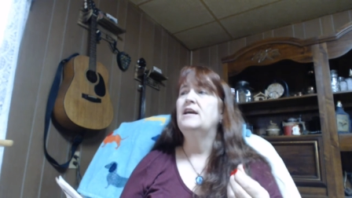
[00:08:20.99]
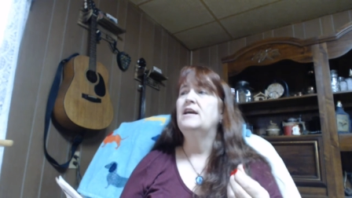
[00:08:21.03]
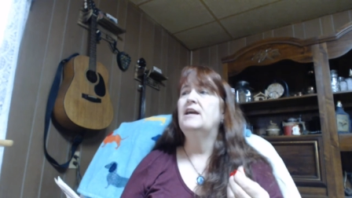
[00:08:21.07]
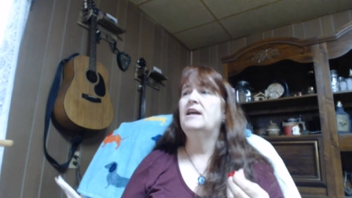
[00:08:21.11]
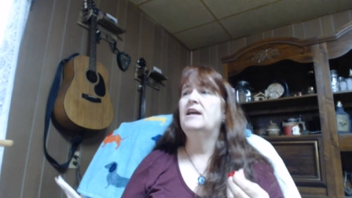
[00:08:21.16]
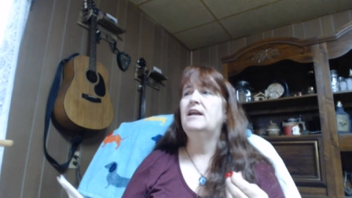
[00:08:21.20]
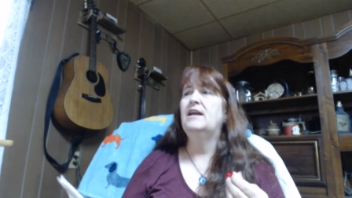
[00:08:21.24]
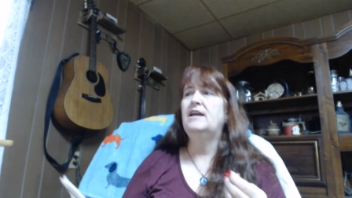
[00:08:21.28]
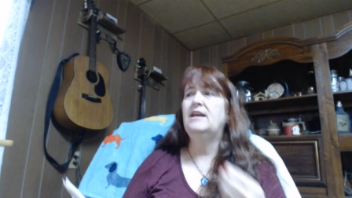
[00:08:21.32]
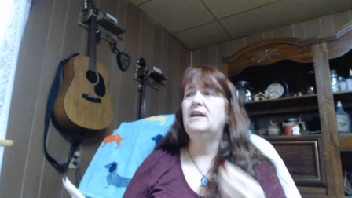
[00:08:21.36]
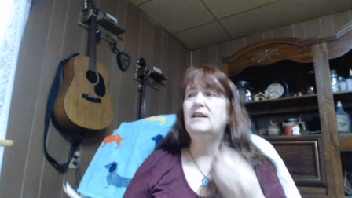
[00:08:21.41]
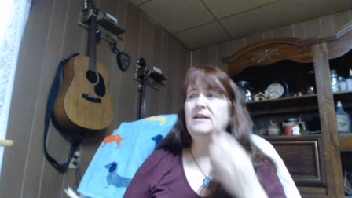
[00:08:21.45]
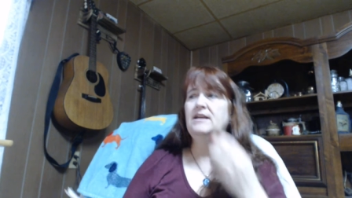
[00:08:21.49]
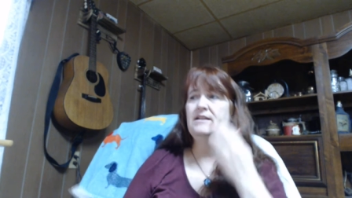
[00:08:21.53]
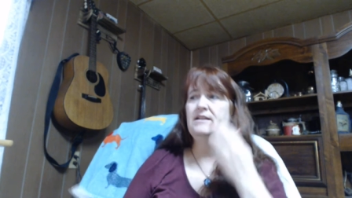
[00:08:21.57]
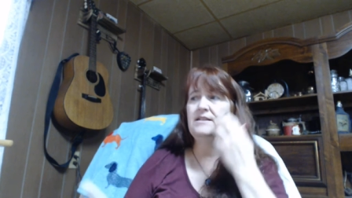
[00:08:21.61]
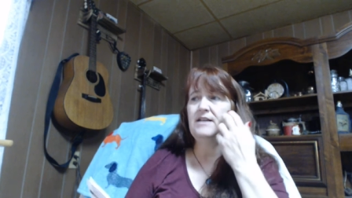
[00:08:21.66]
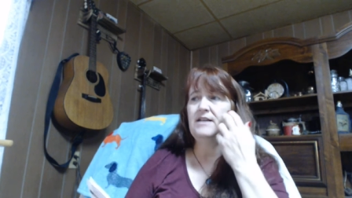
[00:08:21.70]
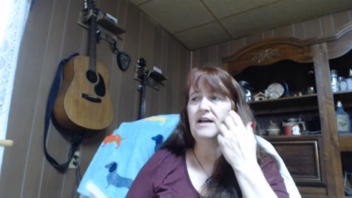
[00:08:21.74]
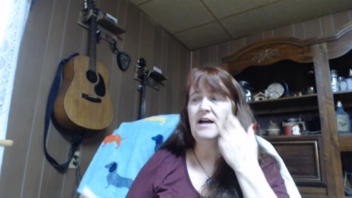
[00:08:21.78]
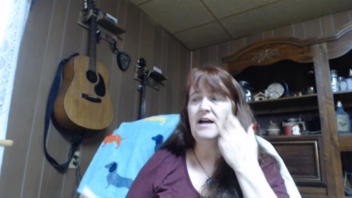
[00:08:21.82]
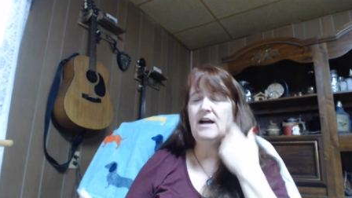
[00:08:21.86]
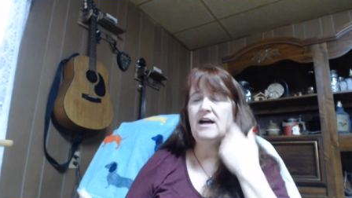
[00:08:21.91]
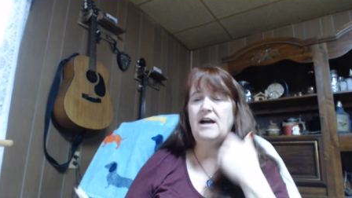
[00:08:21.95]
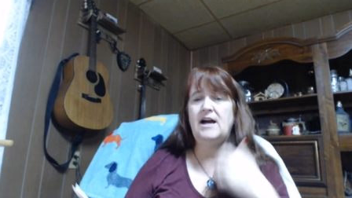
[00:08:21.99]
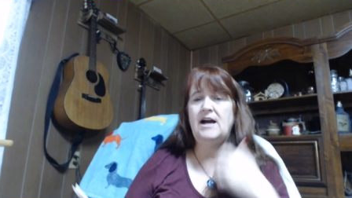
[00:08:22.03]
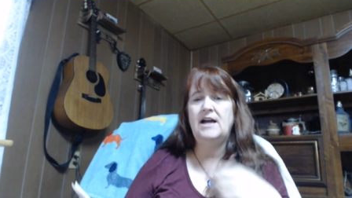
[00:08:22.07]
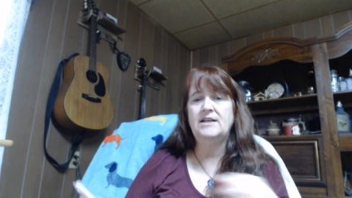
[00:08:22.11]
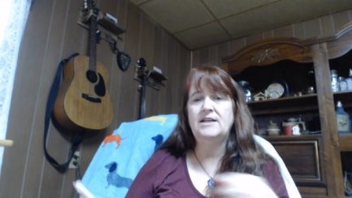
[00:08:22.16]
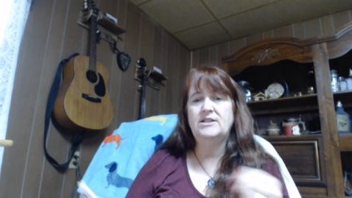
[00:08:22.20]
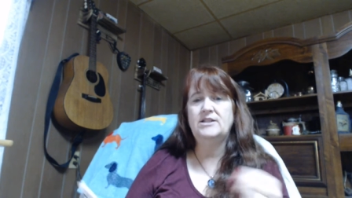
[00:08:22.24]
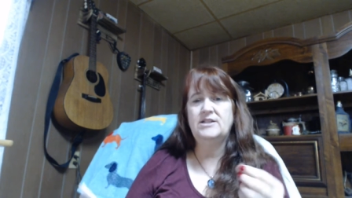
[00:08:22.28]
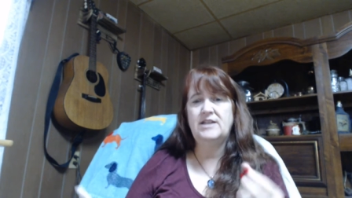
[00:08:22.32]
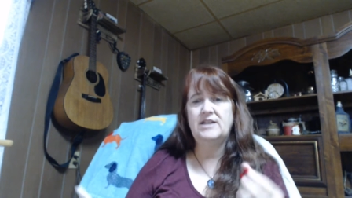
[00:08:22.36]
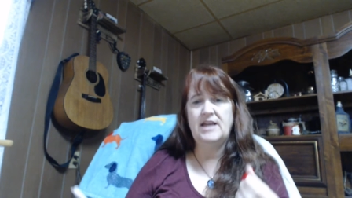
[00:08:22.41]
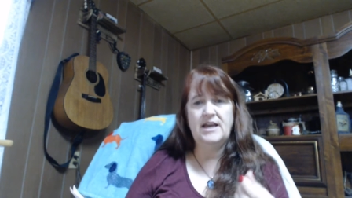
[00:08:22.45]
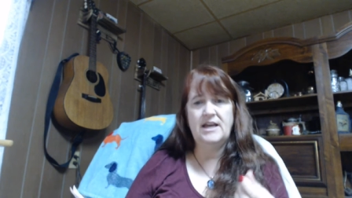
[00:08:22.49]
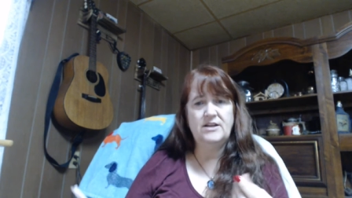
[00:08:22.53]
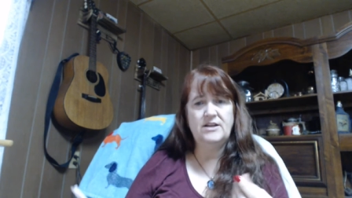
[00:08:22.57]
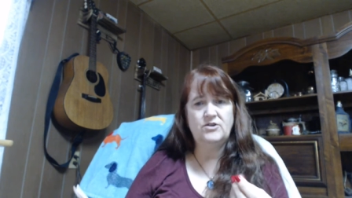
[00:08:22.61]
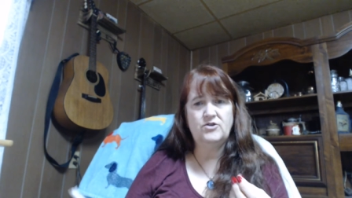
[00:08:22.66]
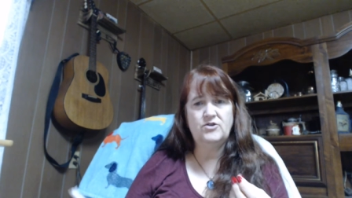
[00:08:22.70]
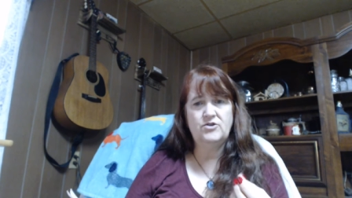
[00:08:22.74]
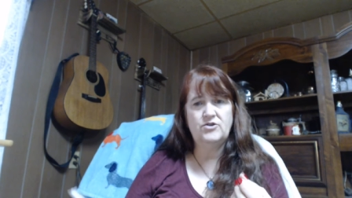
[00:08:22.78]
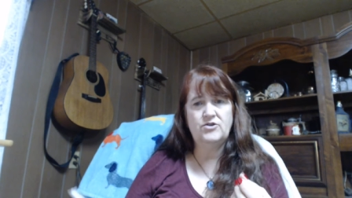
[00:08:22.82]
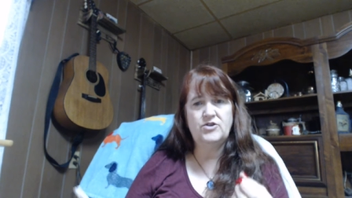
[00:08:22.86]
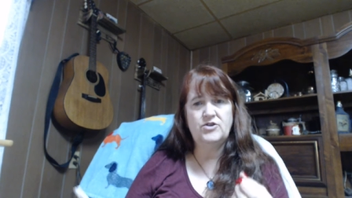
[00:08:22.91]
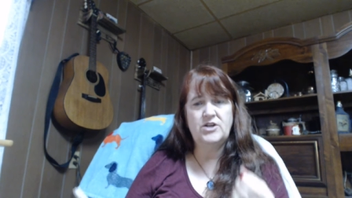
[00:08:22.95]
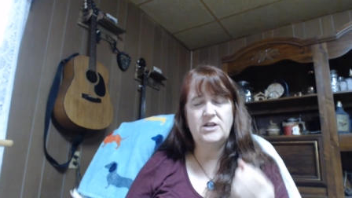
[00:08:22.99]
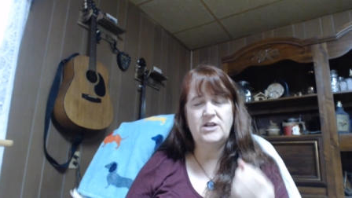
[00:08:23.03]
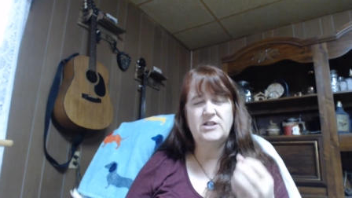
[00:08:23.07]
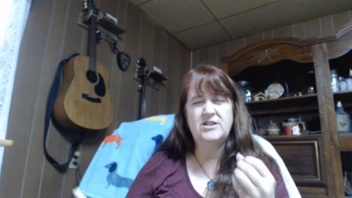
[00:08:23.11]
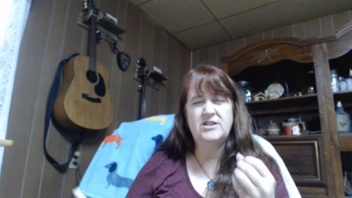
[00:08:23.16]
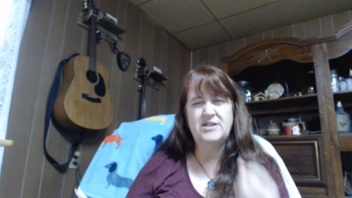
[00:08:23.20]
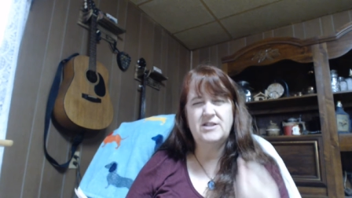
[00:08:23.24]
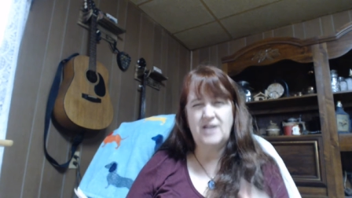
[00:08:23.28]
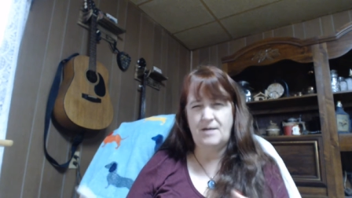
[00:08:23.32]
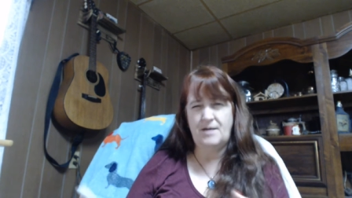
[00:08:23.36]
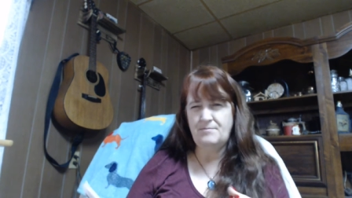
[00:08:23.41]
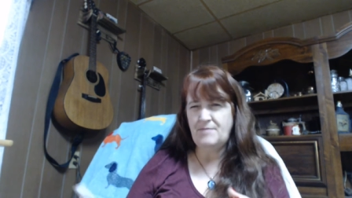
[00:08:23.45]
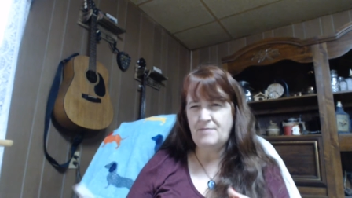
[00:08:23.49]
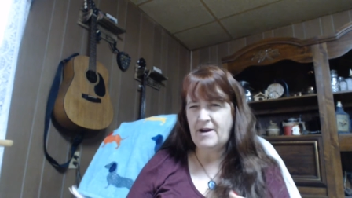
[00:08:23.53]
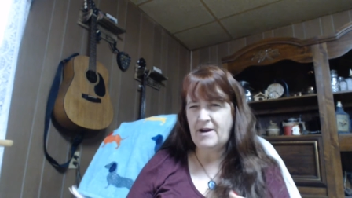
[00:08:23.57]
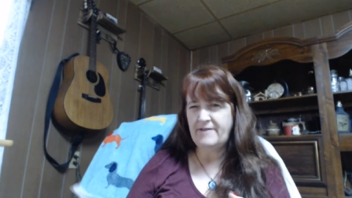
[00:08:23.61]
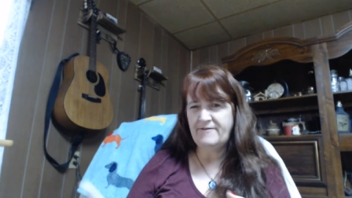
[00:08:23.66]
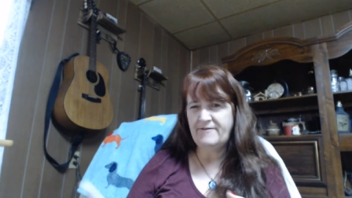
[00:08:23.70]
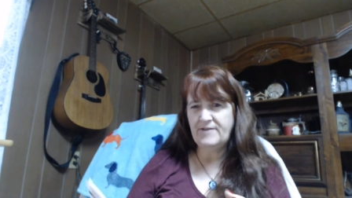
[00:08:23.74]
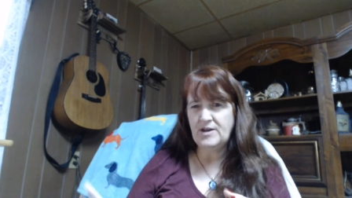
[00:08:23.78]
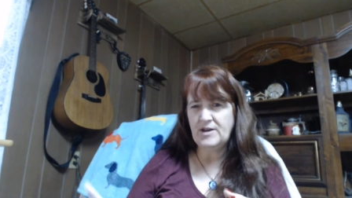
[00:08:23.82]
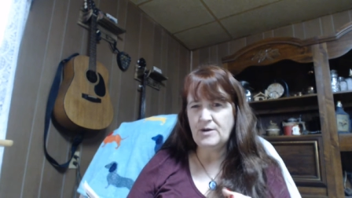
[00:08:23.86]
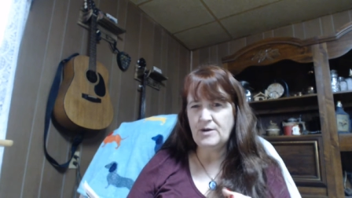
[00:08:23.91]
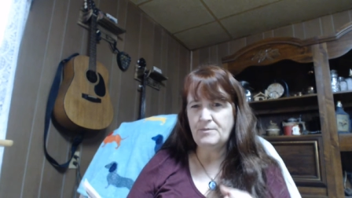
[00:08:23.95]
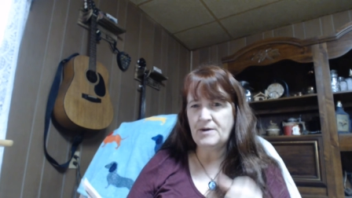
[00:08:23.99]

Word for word: And I can crochet some by feel,